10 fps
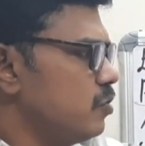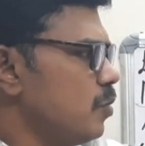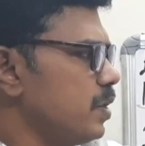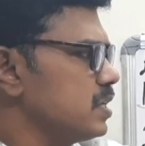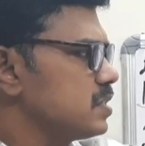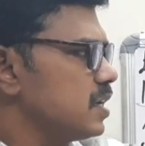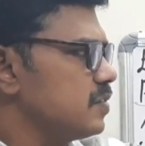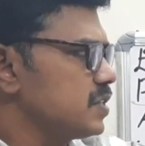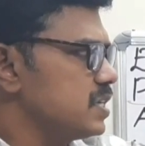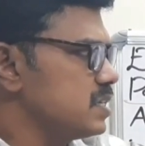Opening stock
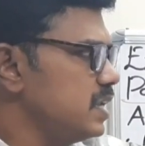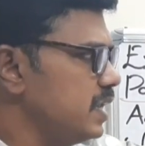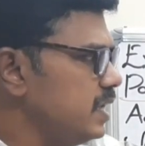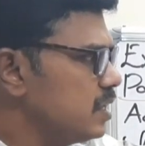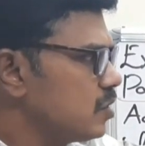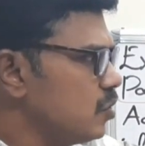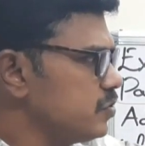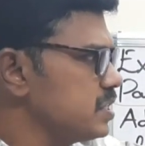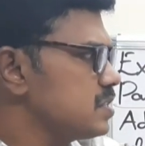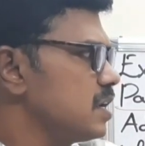of stationery,
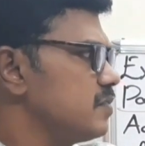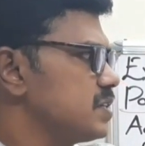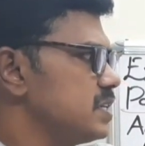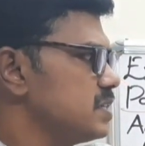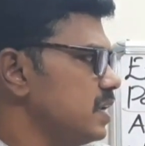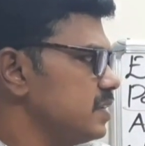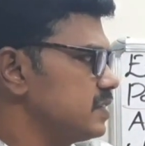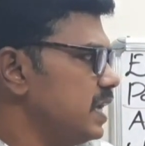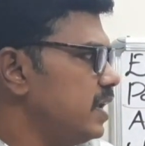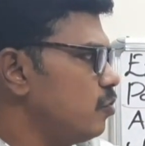closing stock of stationery is
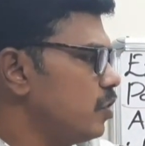there.